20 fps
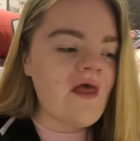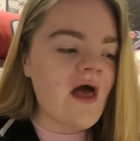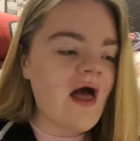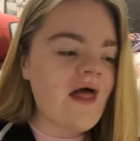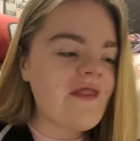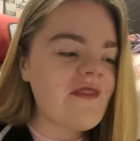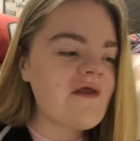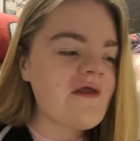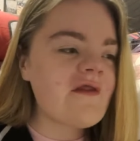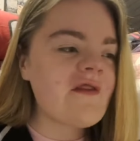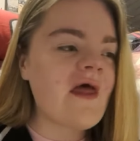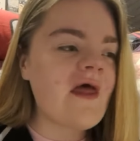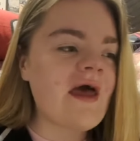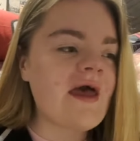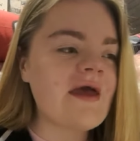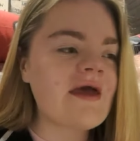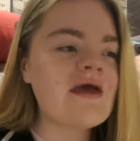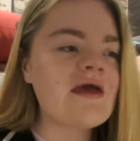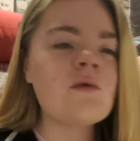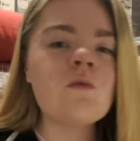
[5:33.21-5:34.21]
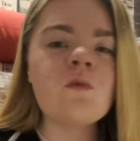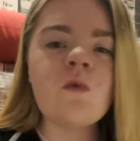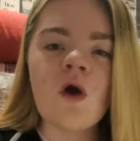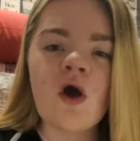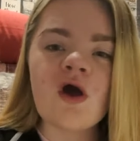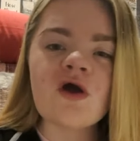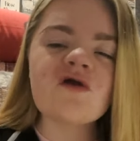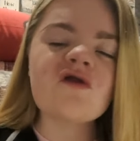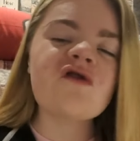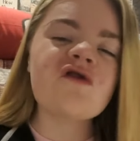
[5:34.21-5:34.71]
I feel like he
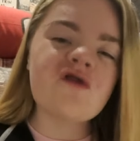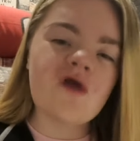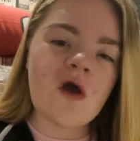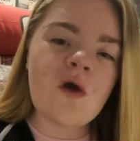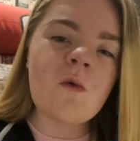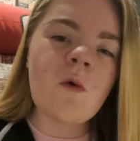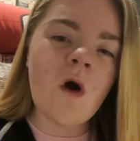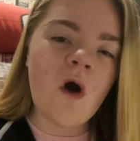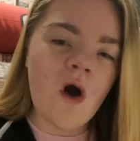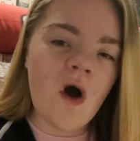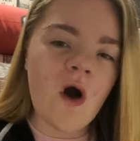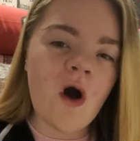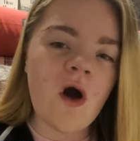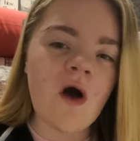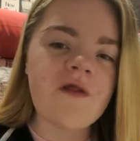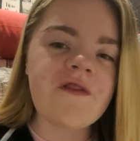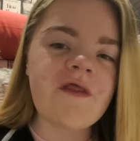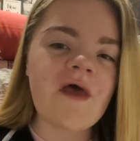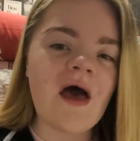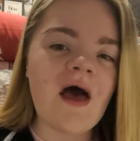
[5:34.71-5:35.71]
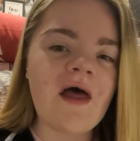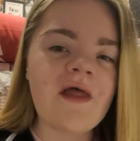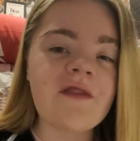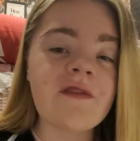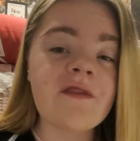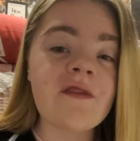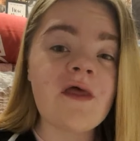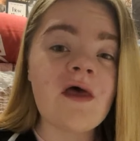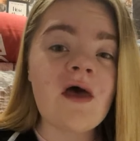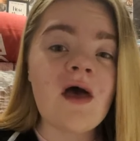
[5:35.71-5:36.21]
worked so hard,
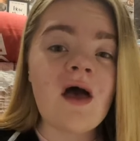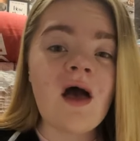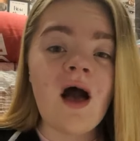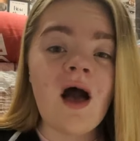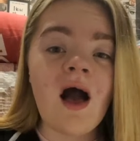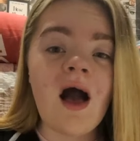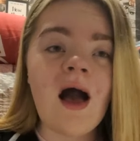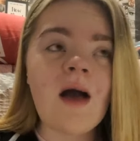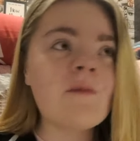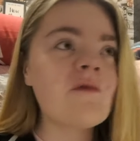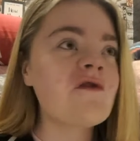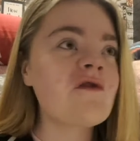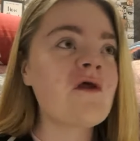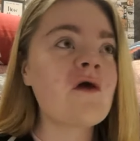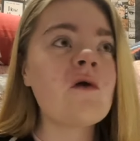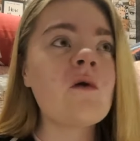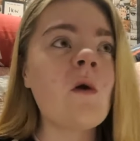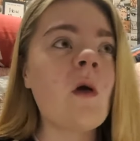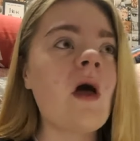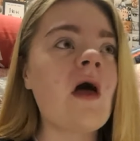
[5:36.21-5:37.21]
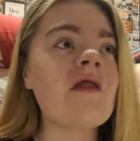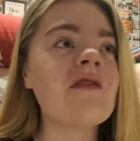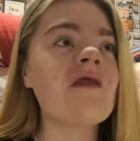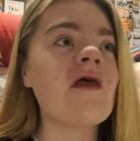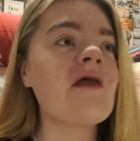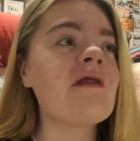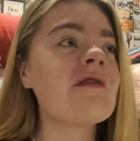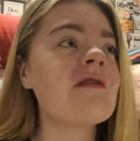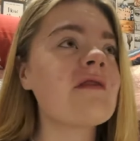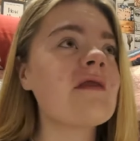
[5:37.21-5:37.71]
and I'm so glad
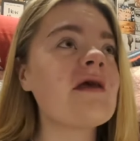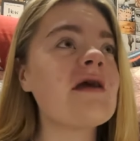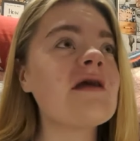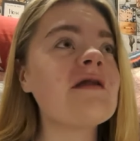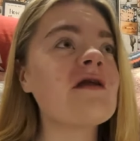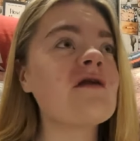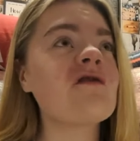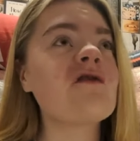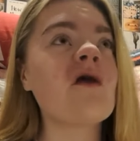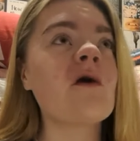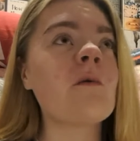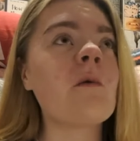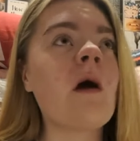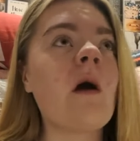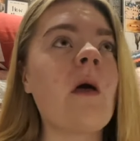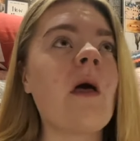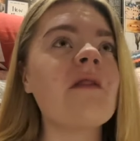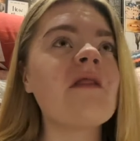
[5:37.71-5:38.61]
that he did so well.